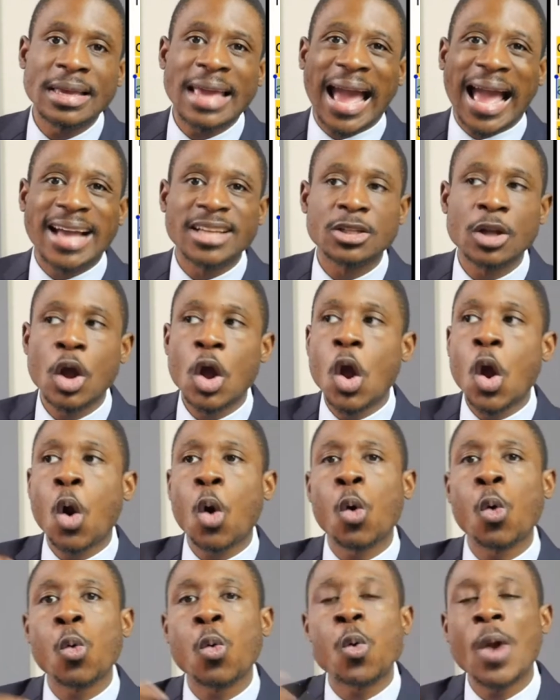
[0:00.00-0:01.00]
has
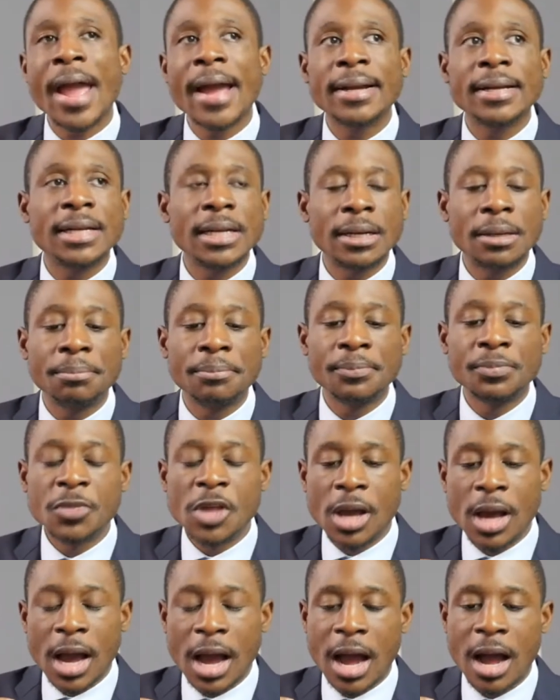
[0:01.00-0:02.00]
random
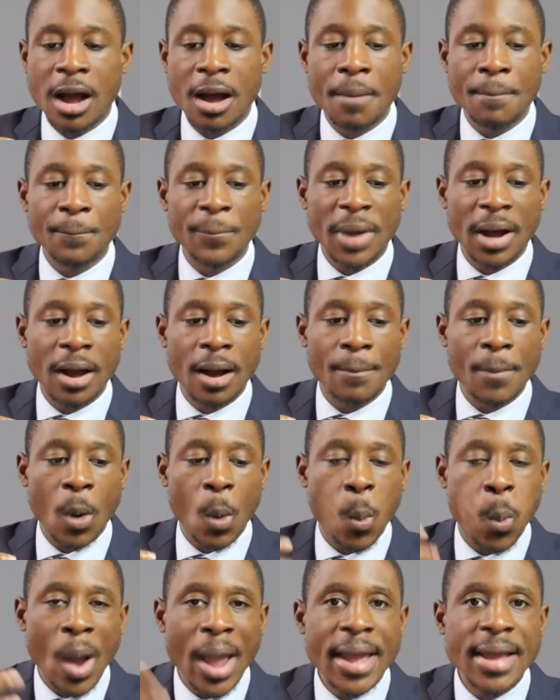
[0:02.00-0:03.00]

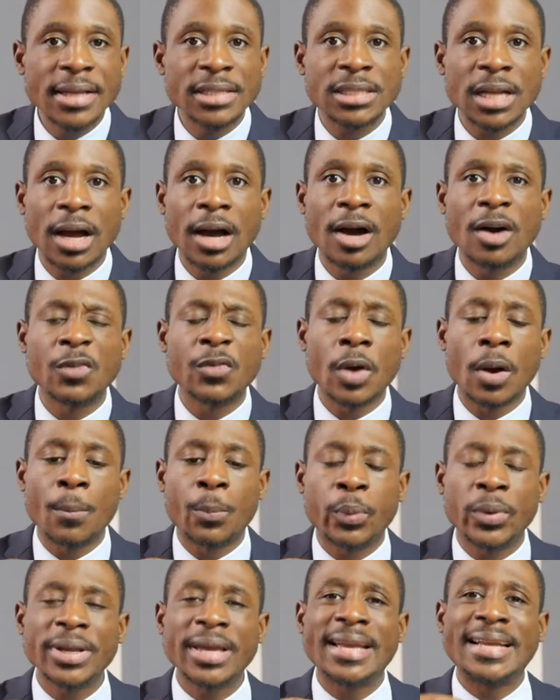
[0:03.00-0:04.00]
ways of
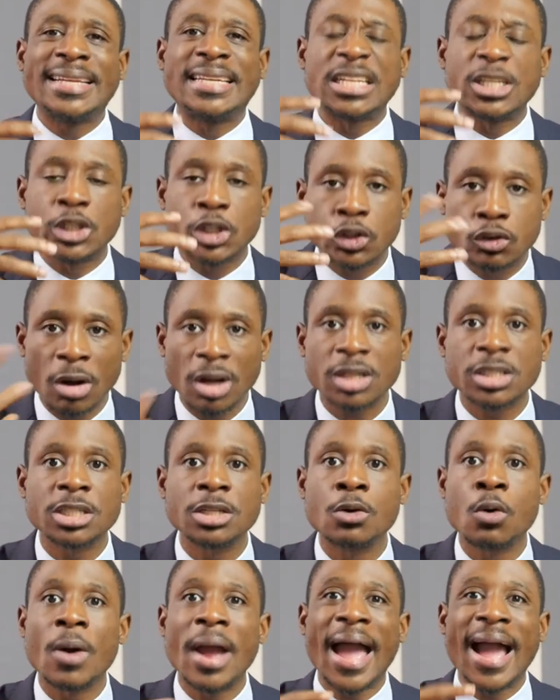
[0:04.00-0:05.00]
bringing destruction
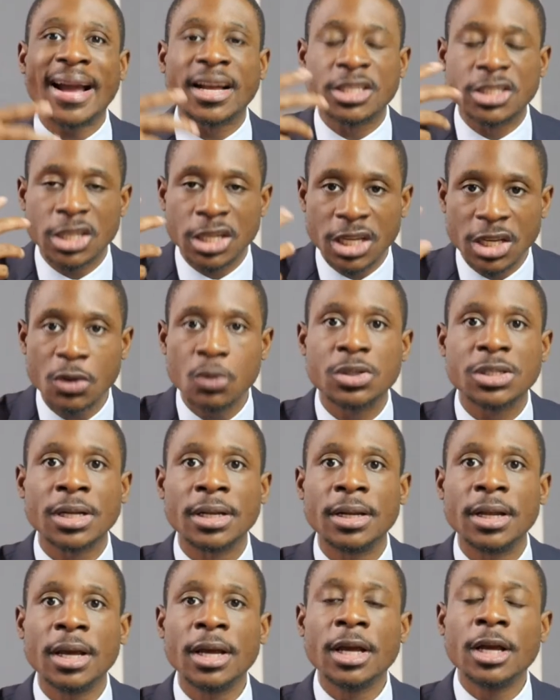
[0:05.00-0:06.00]
or
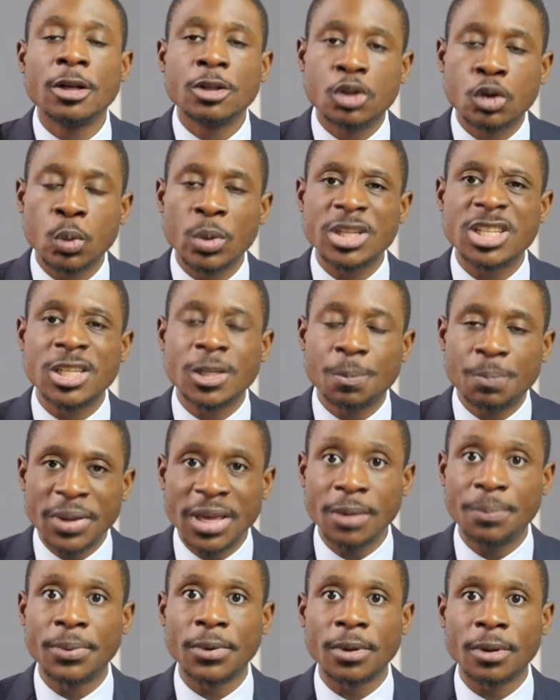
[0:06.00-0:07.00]
execution to his
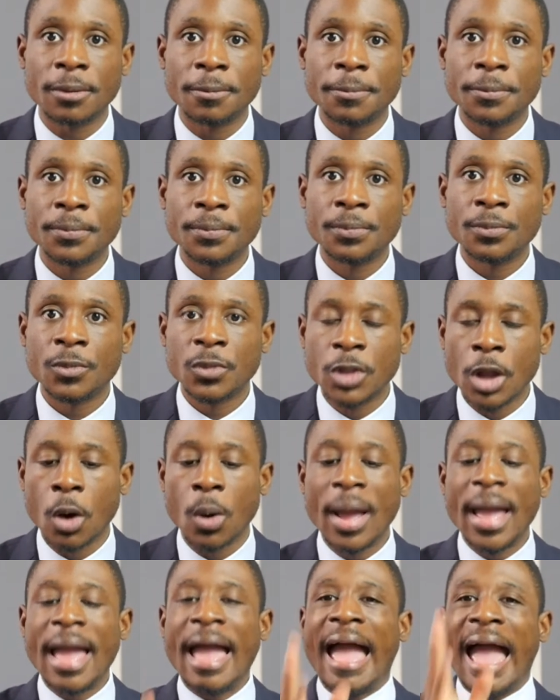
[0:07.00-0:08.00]
people. No.
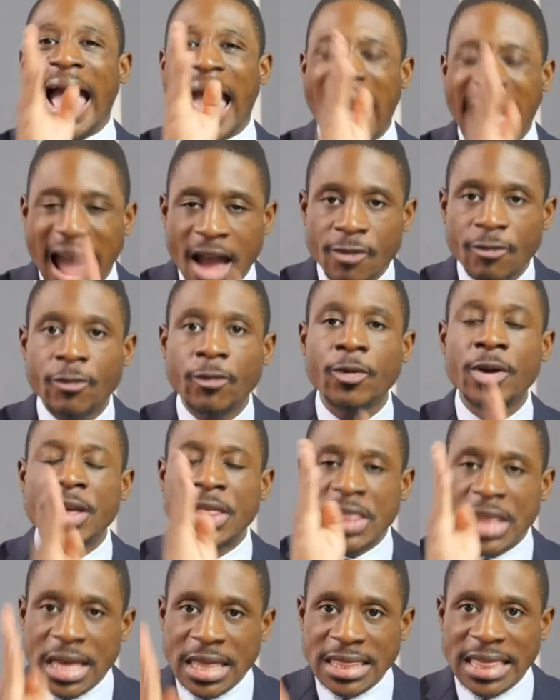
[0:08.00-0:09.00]

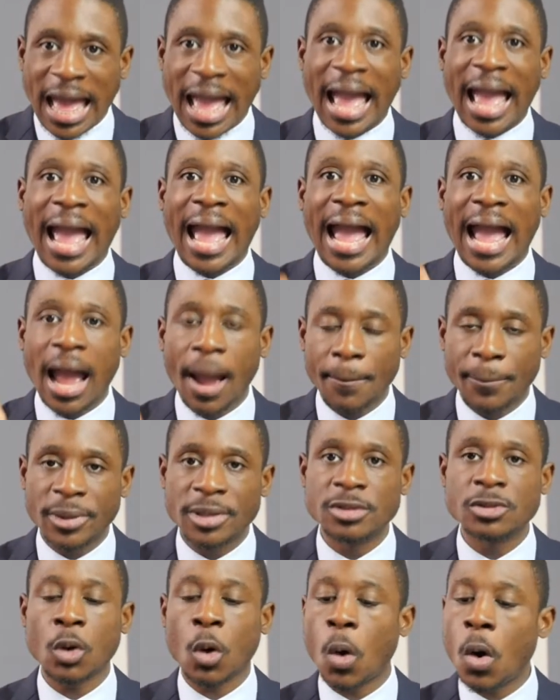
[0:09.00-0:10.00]
Everything that
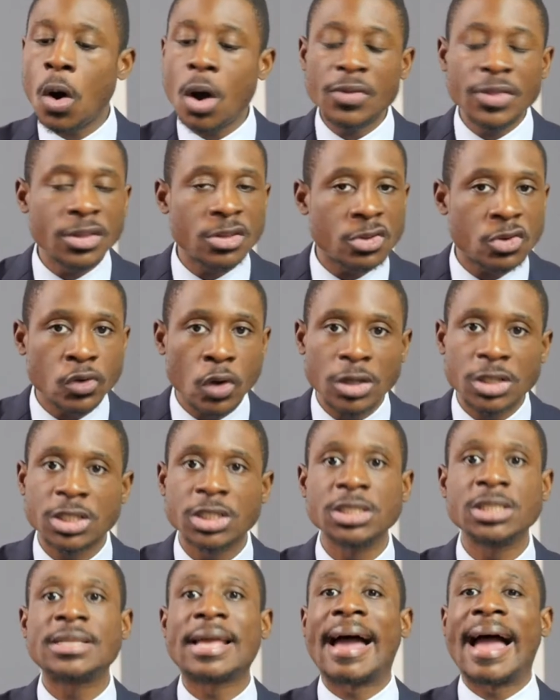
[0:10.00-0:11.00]
happens, all the
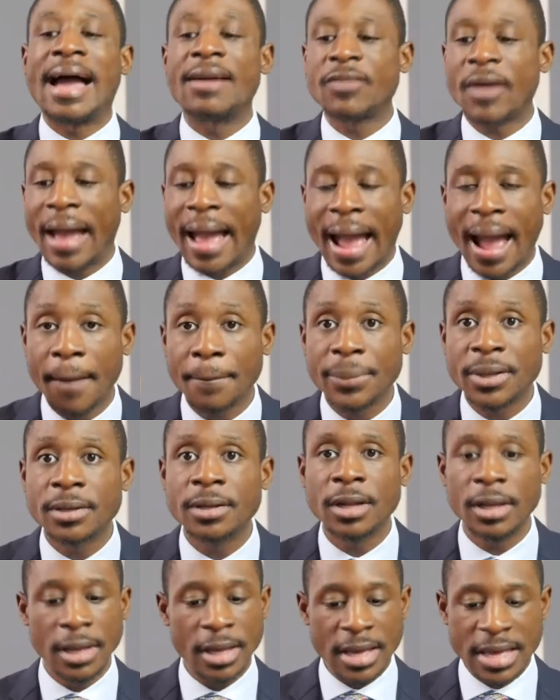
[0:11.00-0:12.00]
destructions that have happened
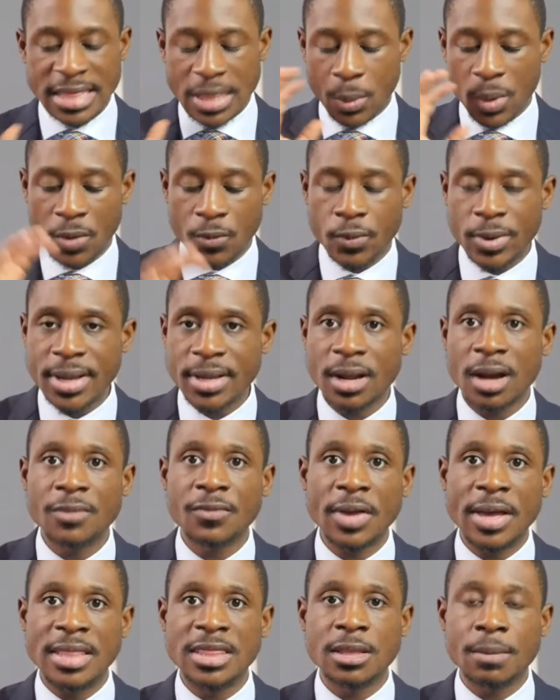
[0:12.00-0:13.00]
that we read of
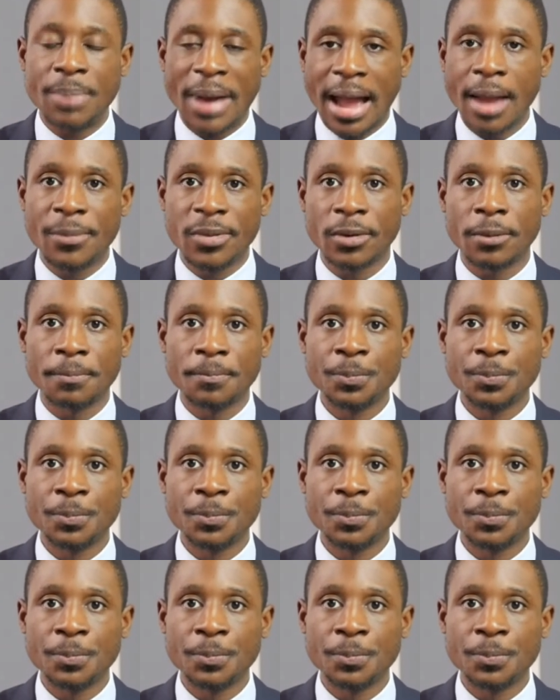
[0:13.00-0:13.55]
in the Bible,